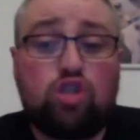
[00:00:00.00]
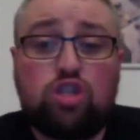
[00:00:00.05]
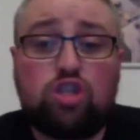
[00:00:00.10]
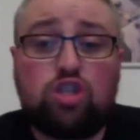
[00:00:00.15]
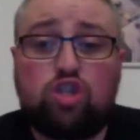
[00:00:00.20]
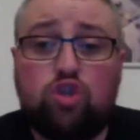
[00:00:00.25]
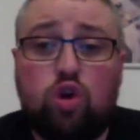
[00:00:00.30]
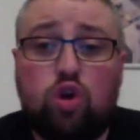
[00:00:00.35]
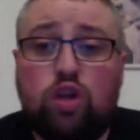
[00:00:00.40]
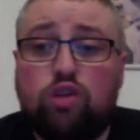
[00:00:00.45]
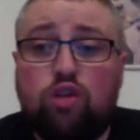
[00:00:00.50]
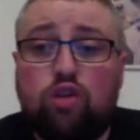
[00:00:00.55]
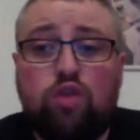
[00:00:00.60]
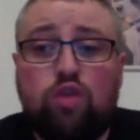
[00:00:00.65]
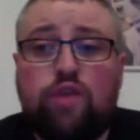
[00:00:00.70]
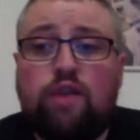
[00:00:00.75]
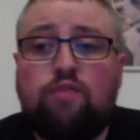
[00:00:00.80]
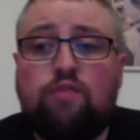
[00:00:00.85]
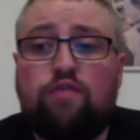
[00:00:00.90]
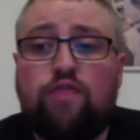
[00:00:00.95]
Just a solid
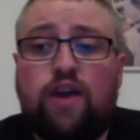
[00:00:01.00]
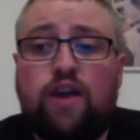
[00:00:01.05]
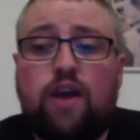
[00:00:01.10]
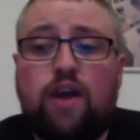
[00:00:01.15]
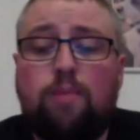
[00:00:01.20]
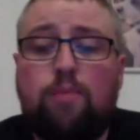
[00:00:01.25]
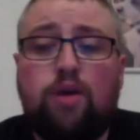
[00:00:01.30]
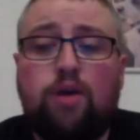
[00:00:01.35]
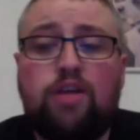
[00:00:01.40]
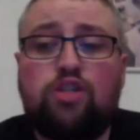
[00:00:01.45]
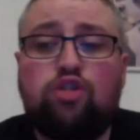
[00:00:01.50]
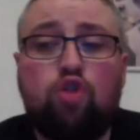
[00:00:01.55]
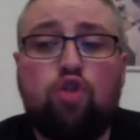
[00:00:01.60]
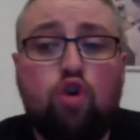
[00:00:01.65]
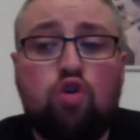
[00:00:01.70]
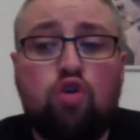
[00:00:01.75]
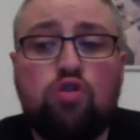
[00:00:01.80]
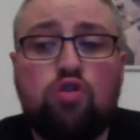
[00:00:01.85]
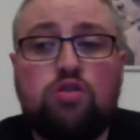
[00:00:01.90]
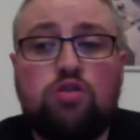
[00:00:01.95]
all-round fighter, but he's
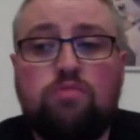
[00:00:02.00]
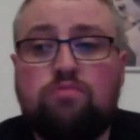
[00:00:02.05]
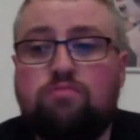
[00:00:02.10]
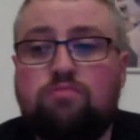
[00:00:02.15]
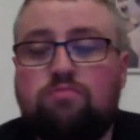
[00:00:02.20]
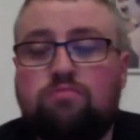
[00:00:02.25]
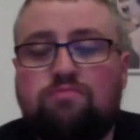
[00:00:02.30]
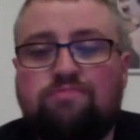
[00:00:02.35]
not...